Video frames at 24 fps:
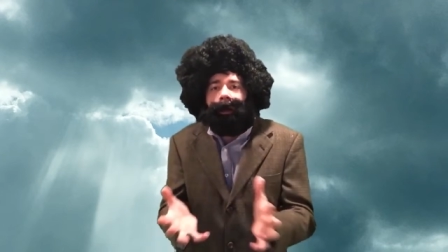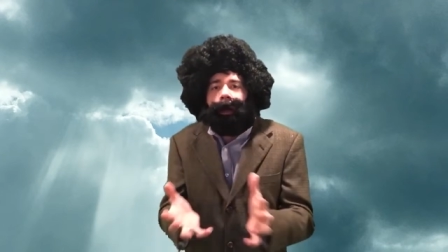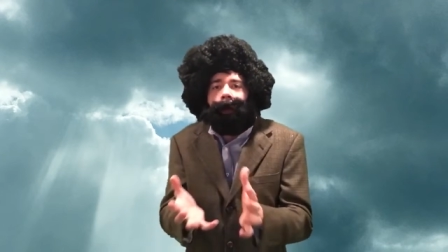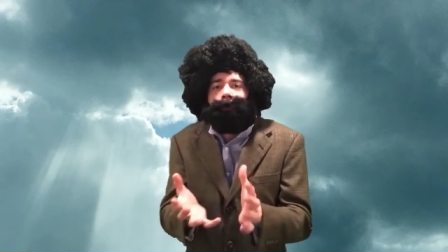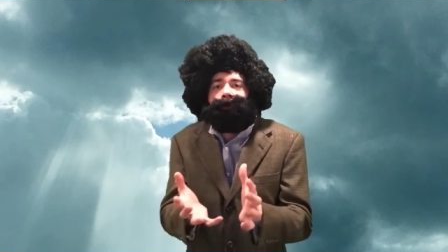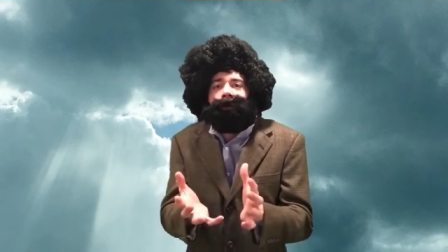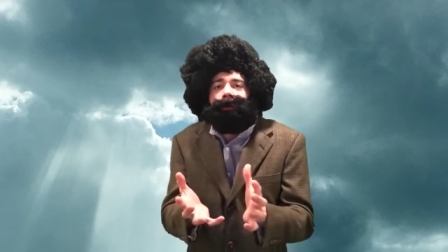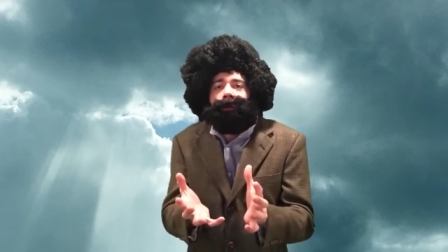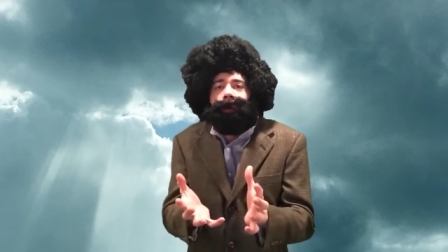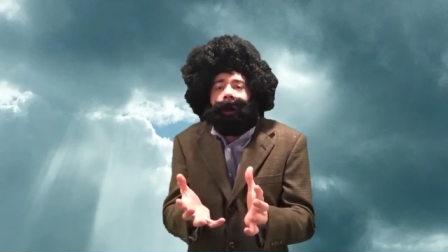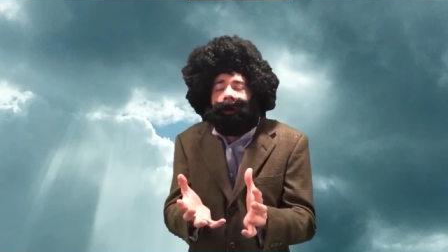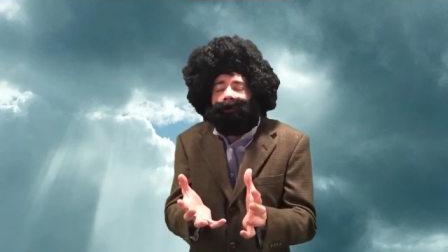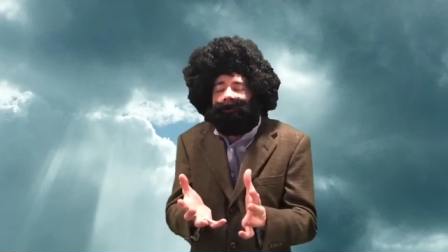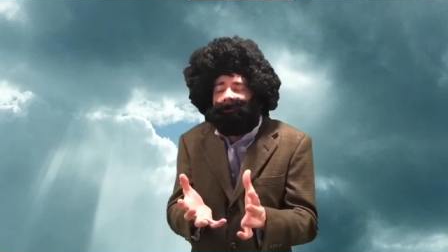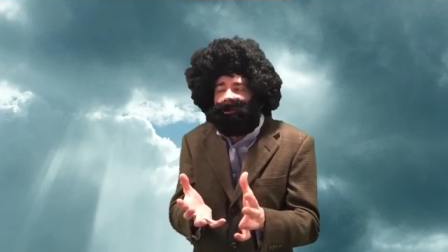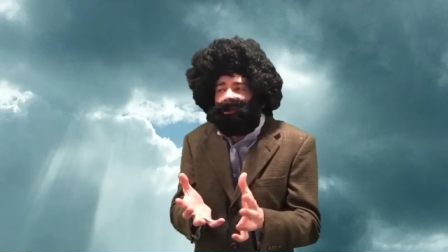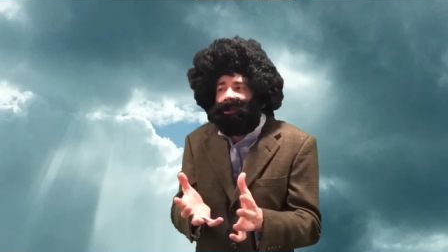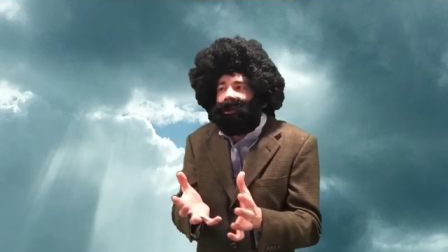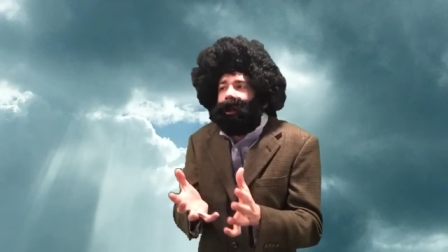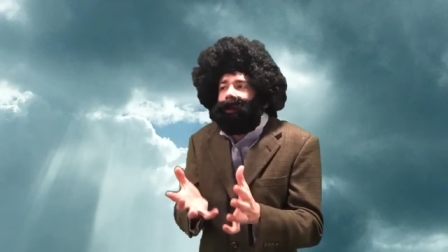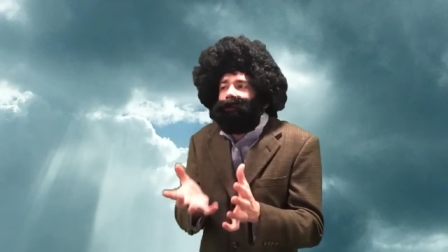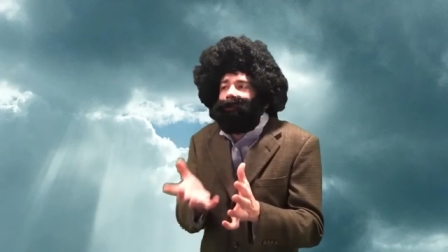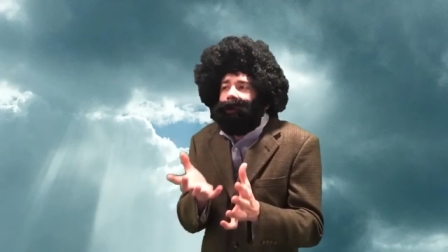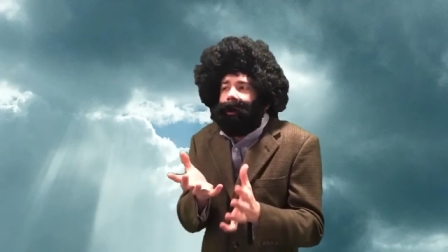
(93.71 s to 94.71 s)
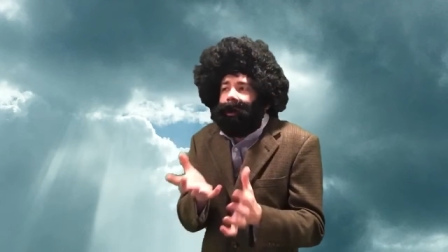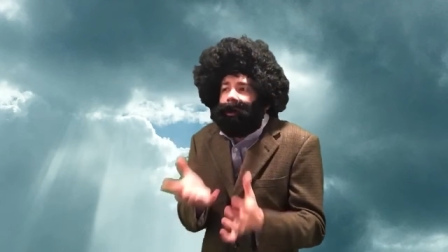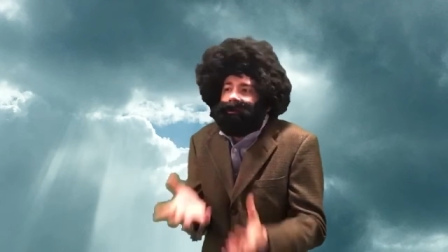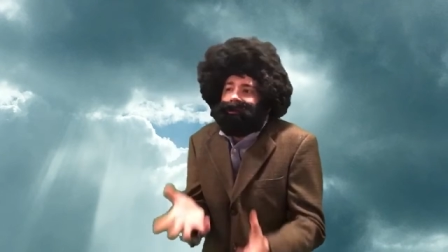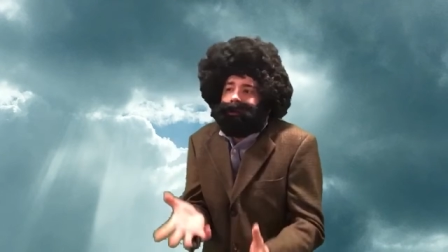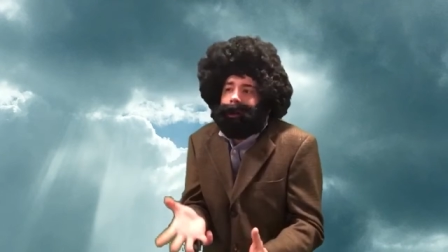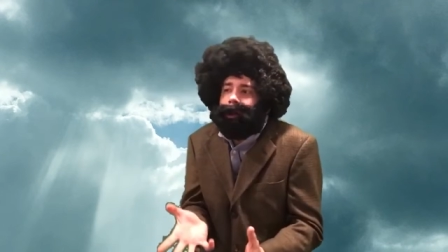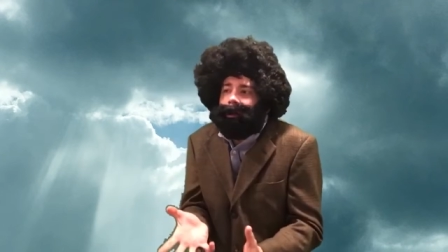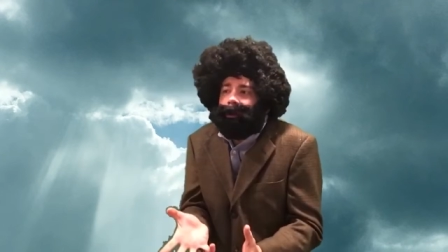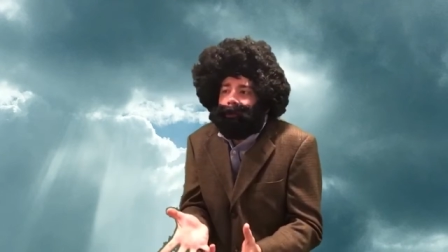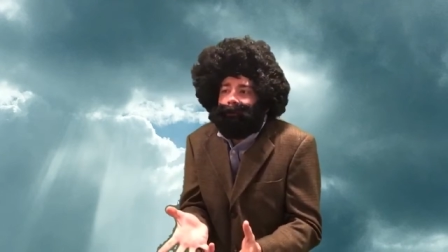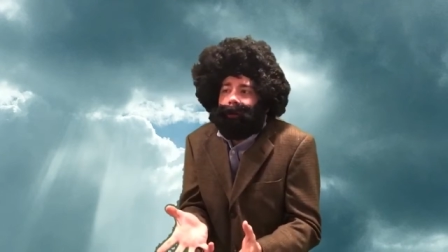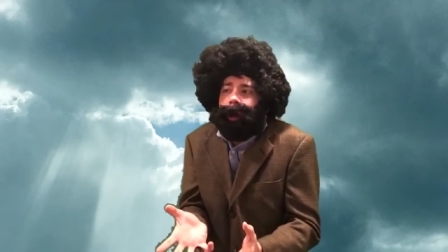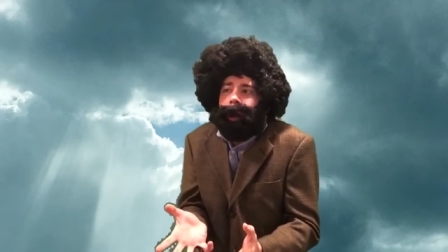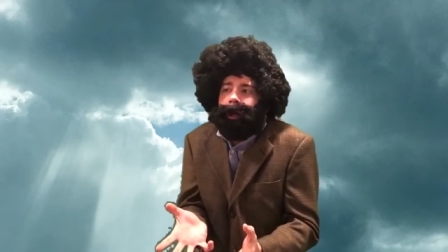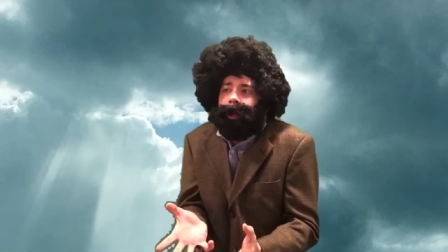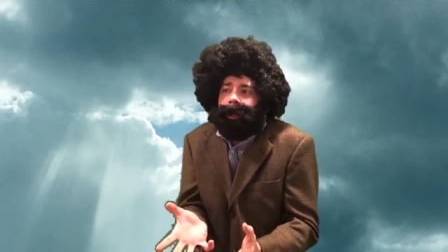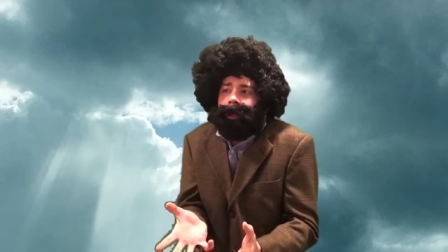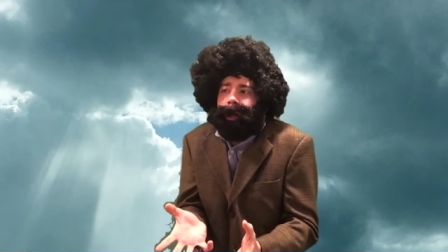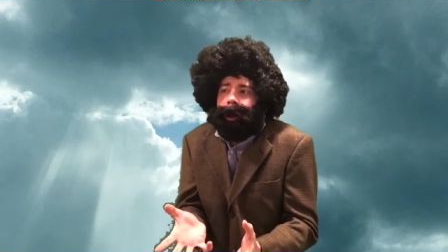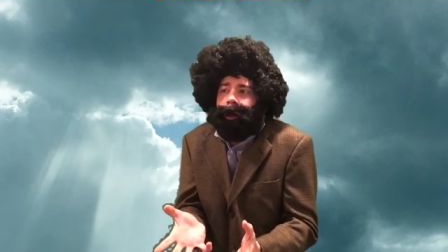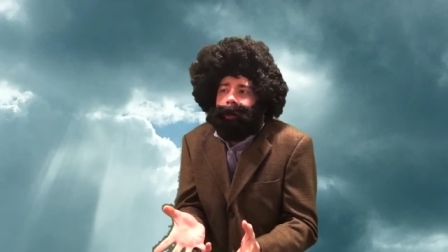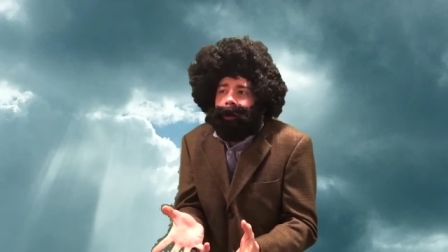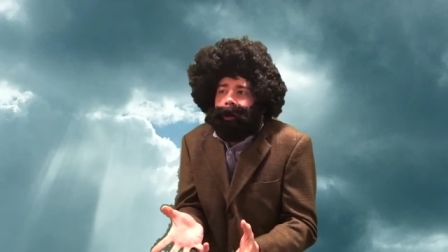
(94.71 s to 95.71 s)
And my wife was like, Where's all the
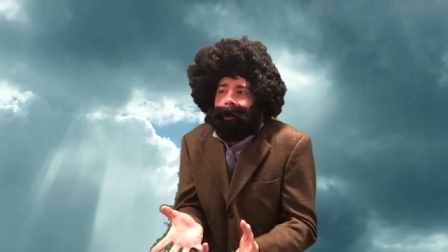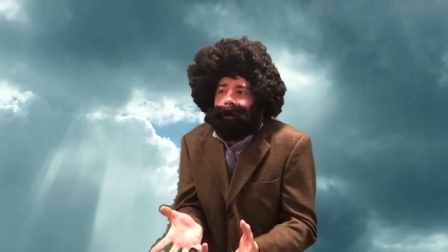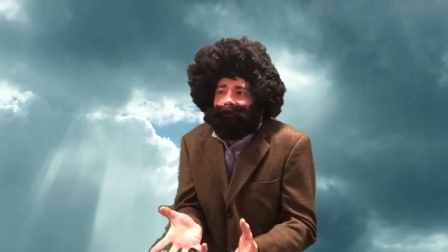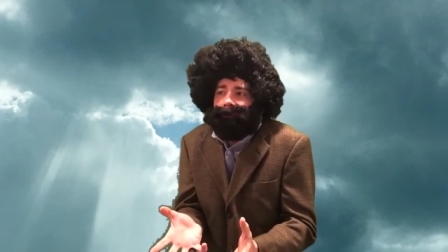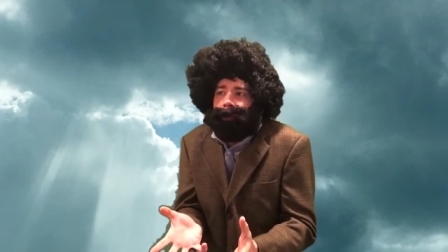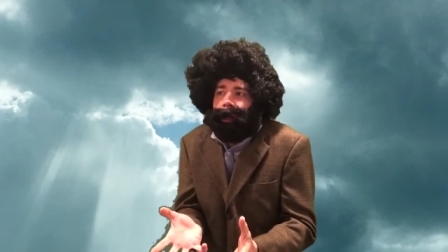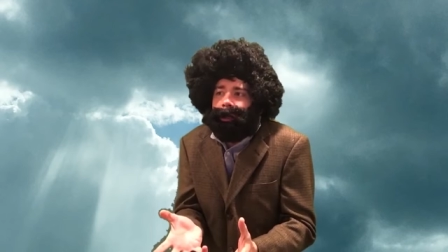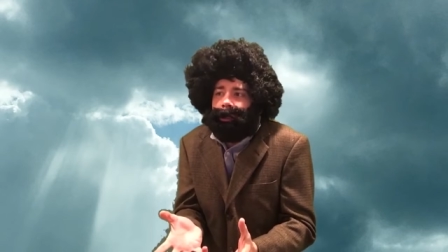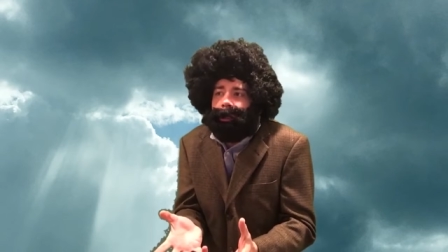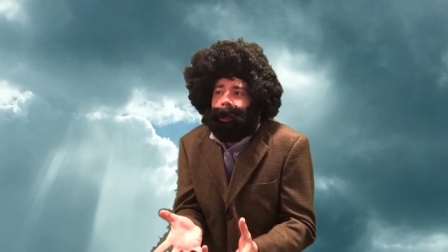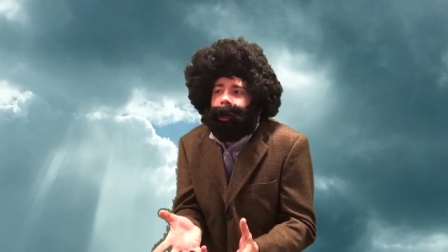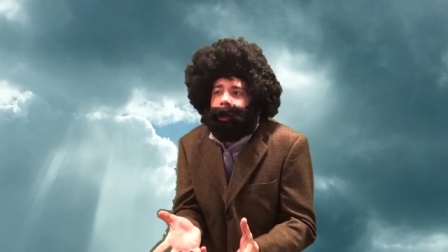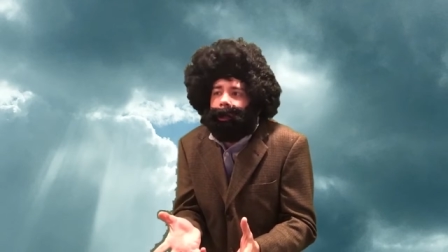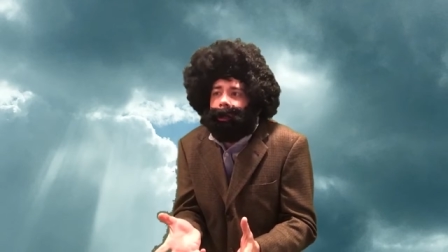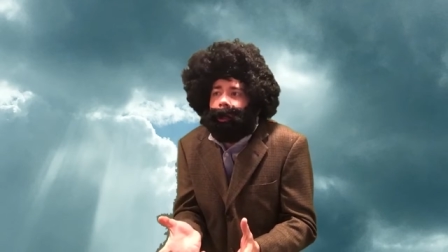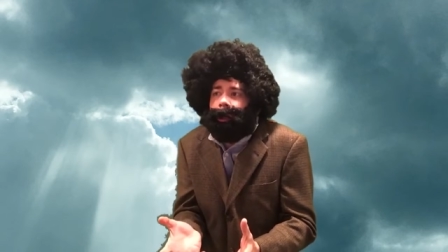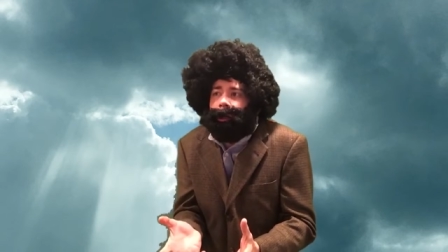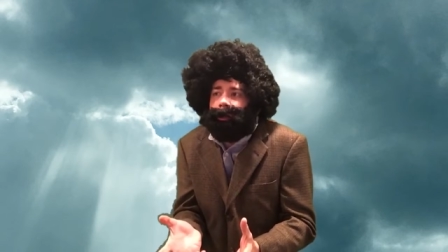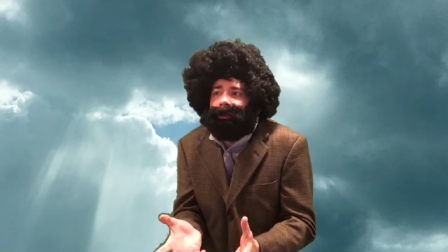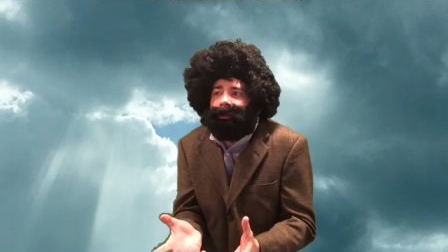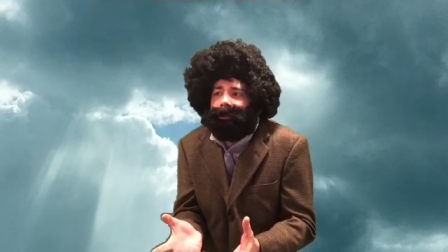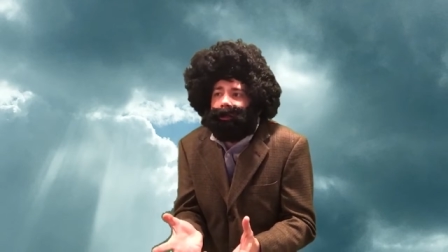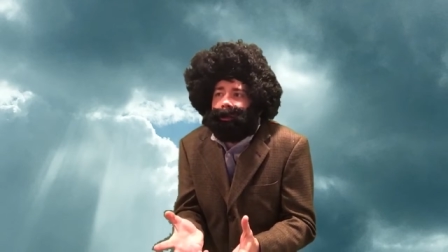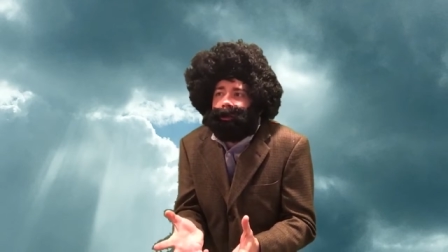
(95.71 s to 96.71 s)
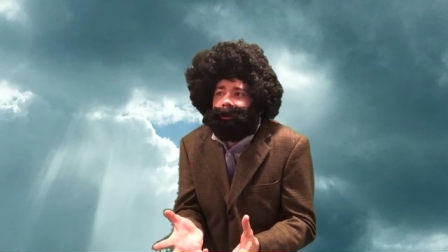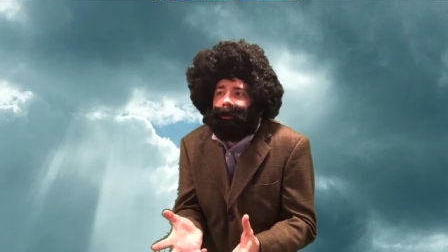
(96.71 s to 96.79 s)
money going, McDouglas?